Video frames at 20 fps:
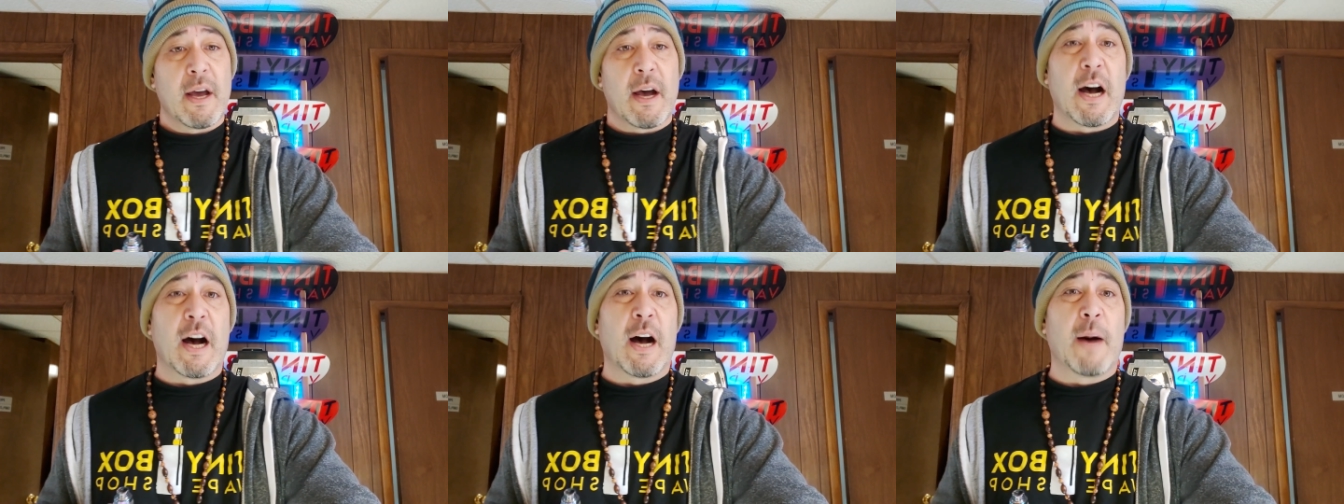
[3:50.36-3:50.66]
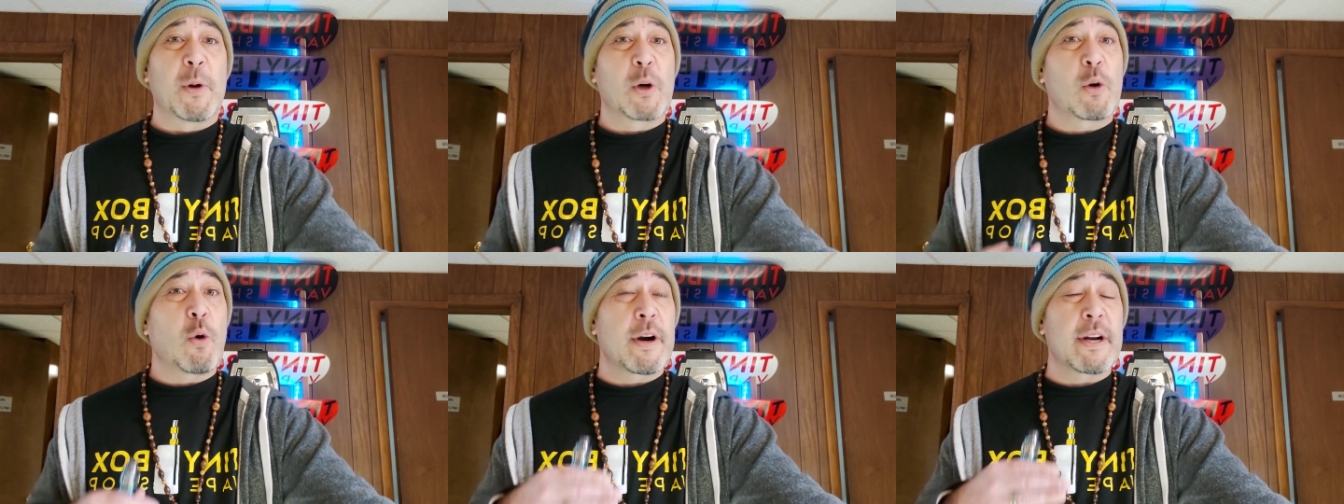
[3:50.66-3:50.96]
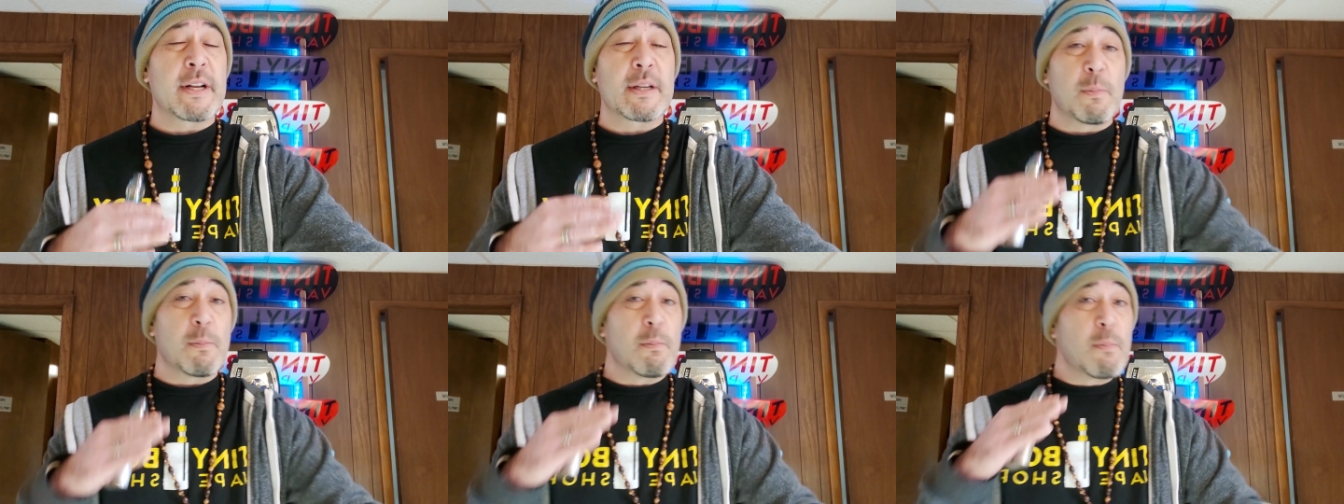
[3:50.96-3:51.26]

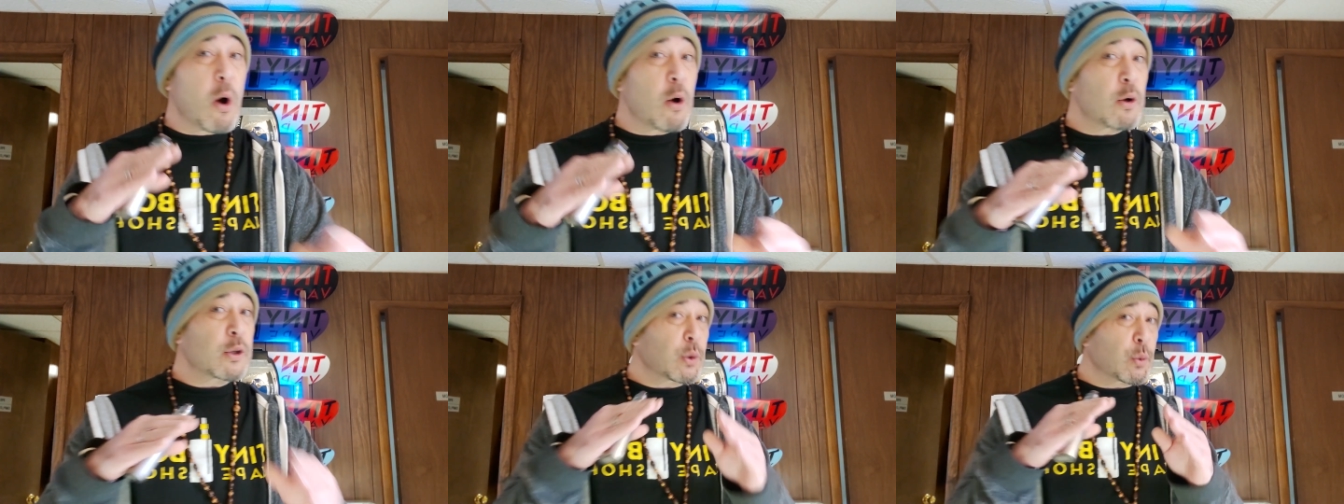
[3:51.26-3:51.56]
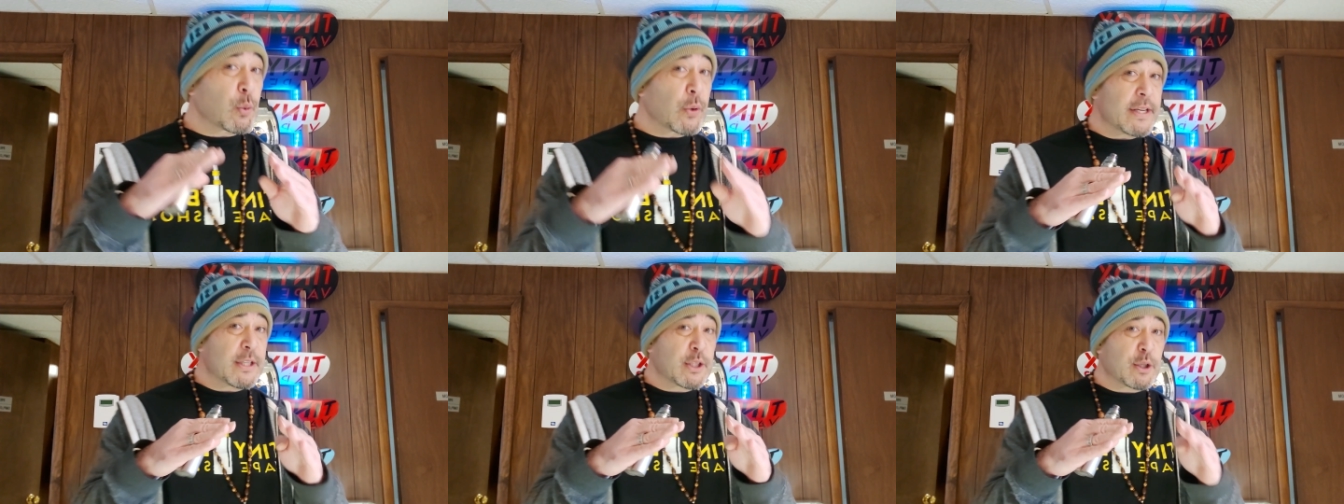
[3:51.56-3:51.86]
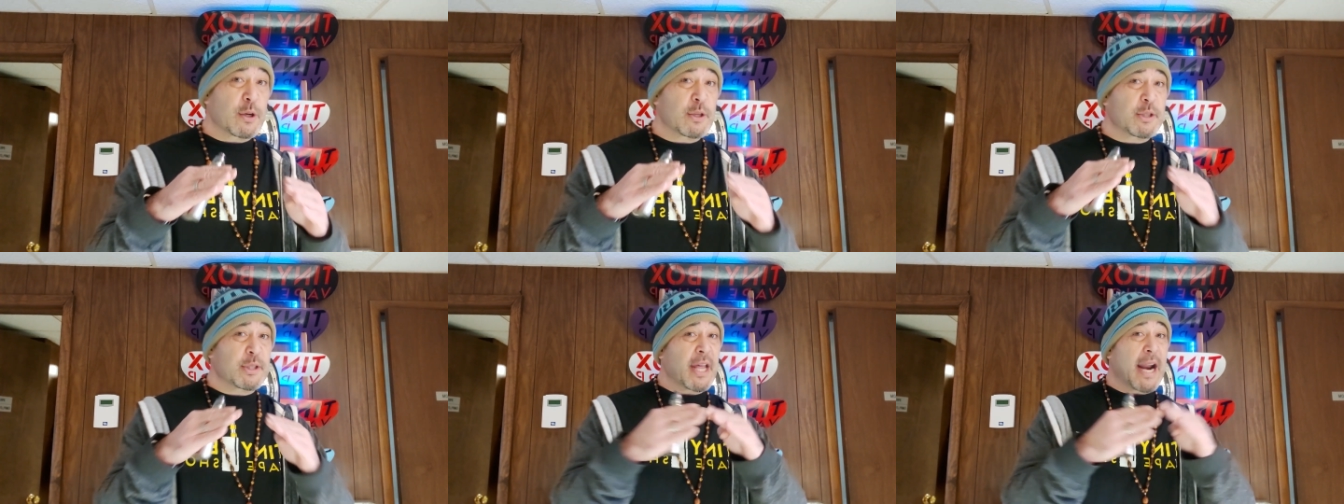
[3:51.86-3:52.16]
According to most
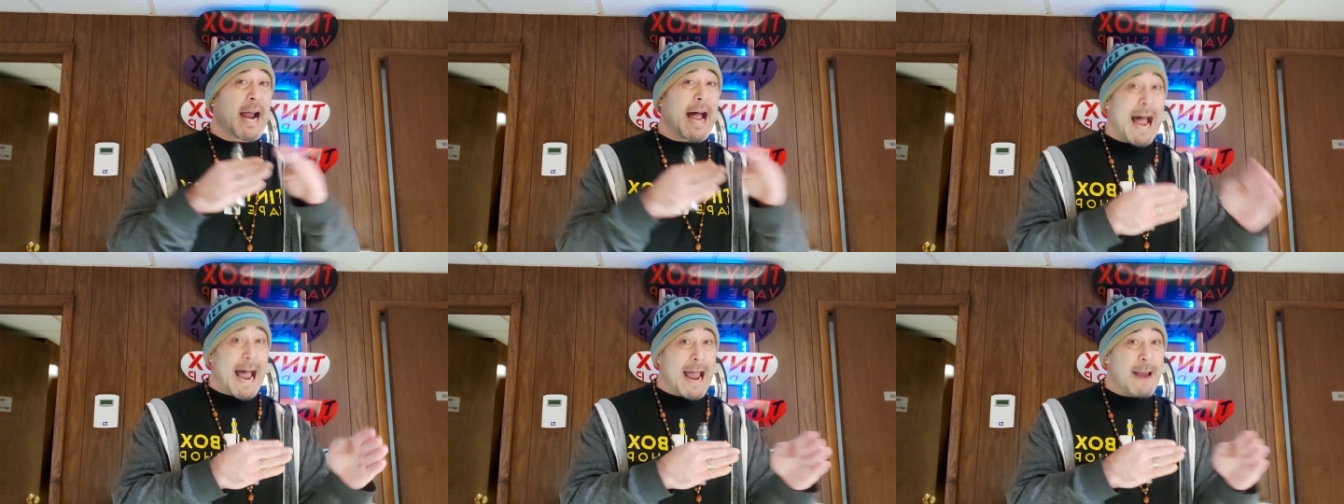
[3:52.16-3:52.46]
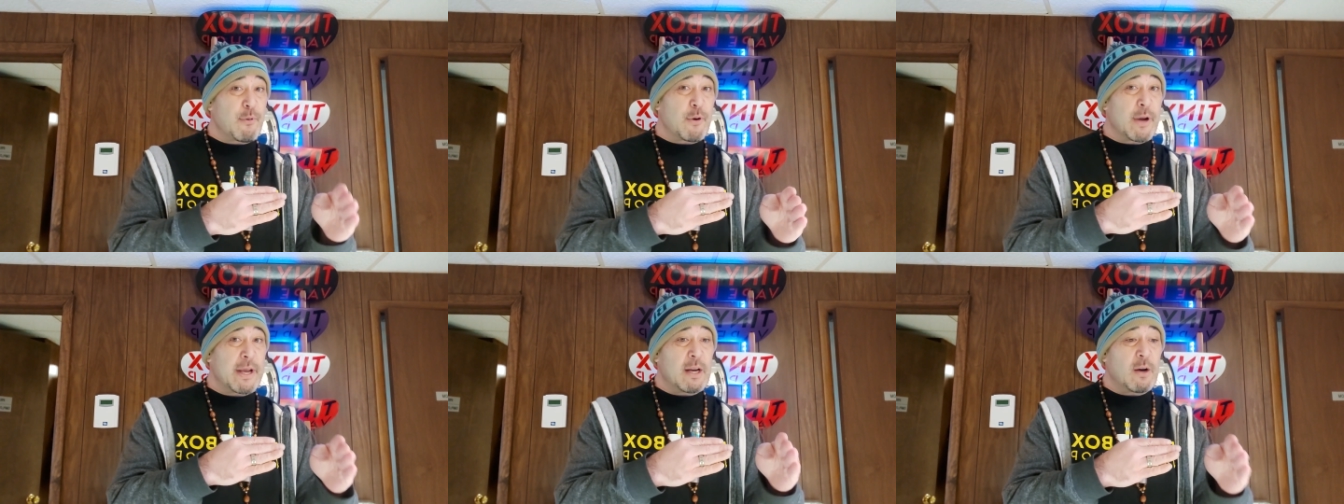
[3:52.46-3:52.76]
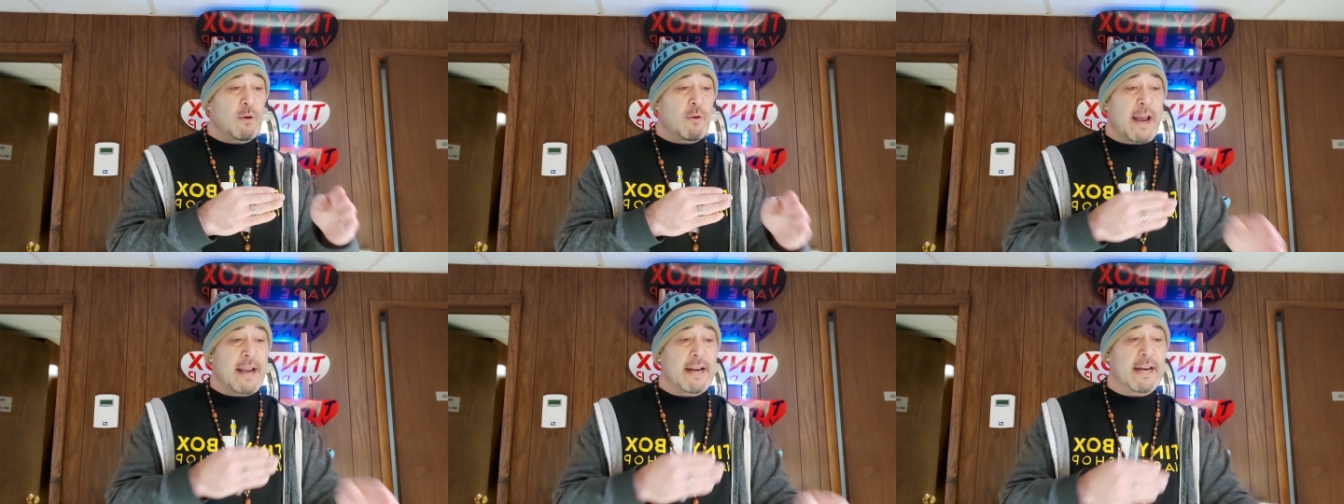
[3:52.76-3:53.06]
research that I'm
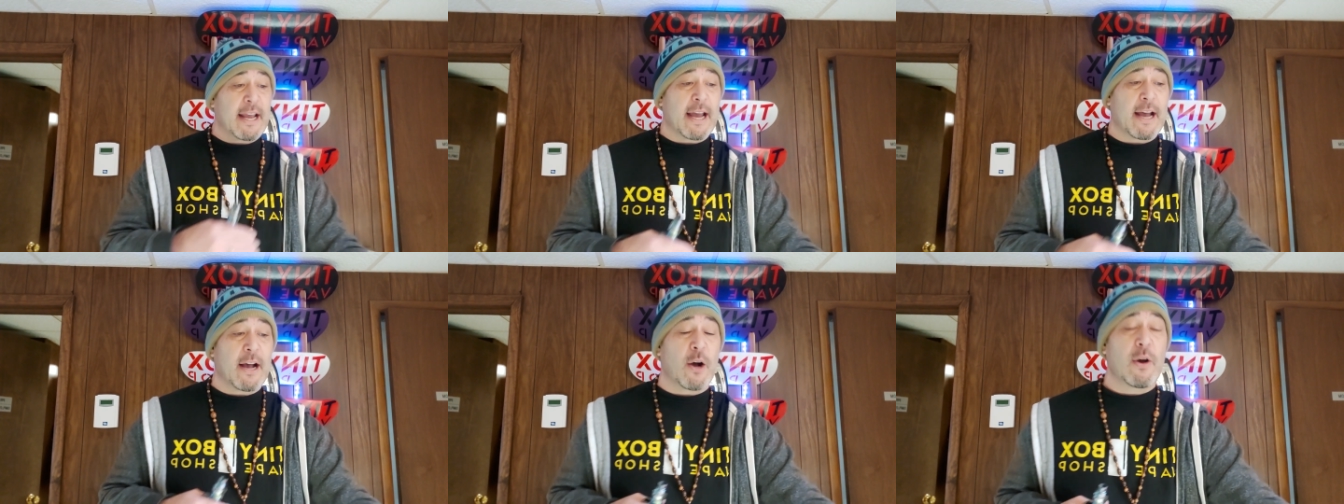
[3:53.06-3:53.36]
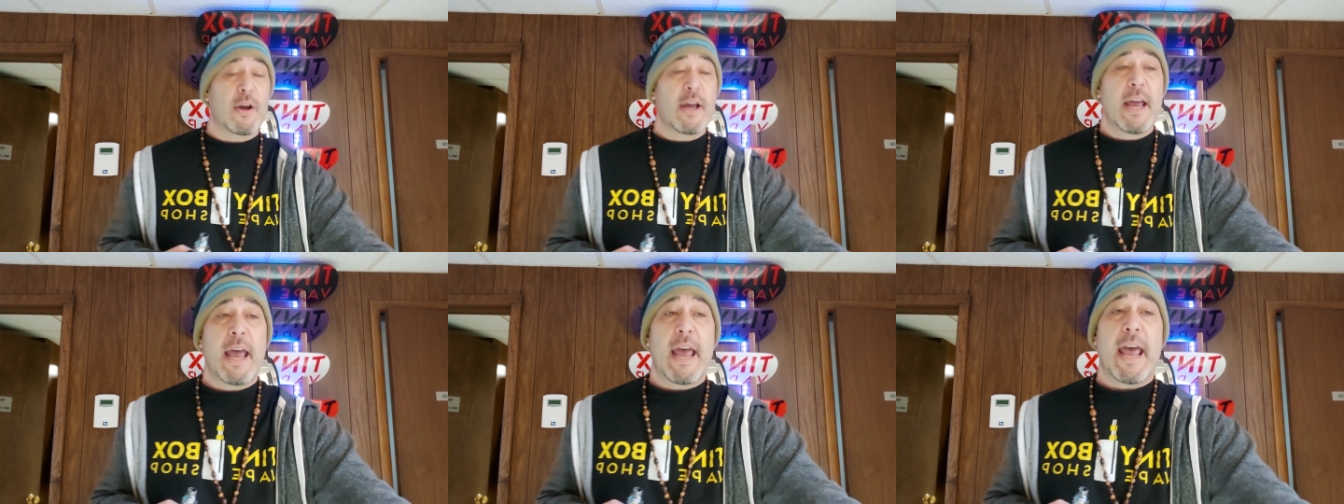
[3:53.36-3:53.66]
reading right now,